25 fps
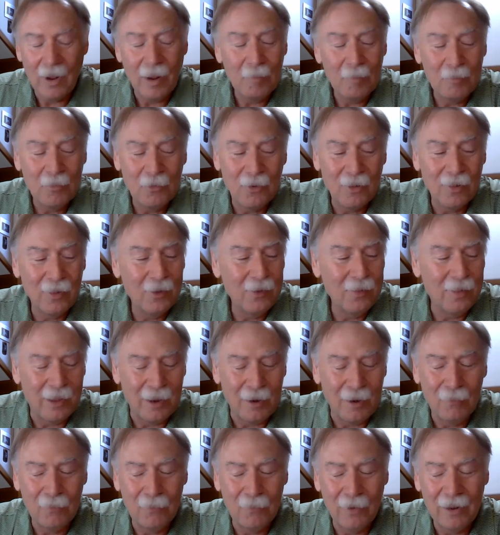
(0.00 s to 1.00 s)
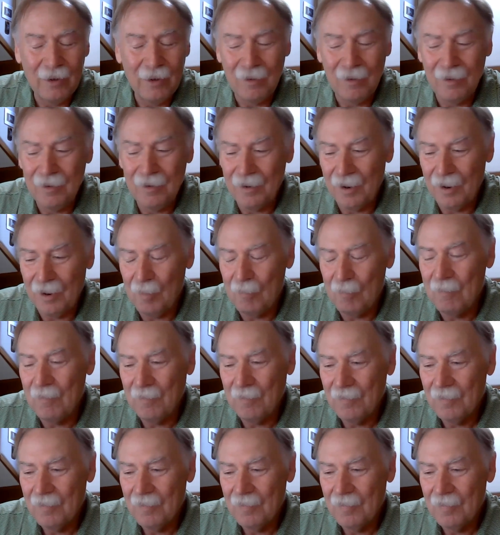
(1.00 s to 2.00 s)
Oh, absolutely. But
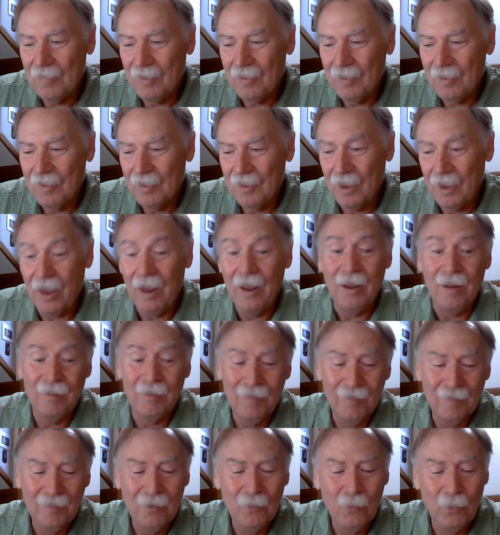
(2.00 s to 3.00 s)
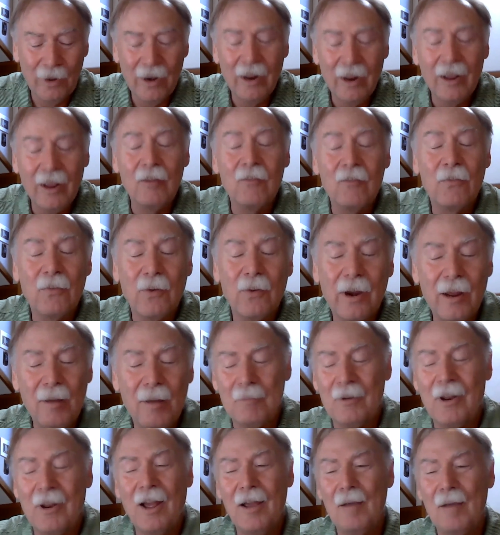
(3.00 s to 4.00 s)
yeah, when I could
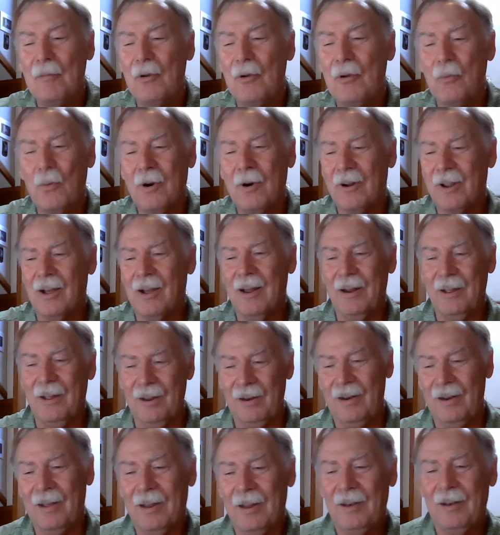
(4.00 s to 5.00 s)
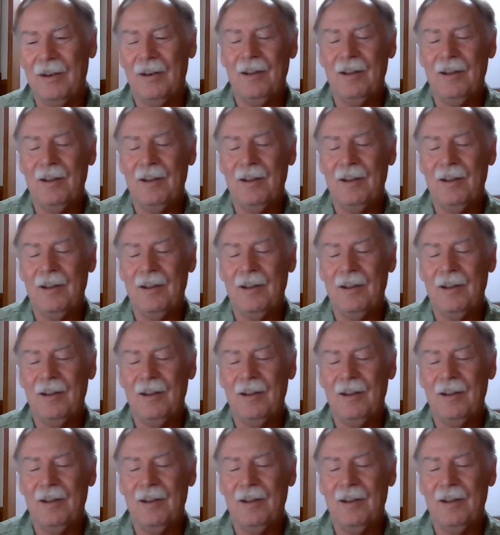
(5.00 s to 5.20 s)
free up time to work on it,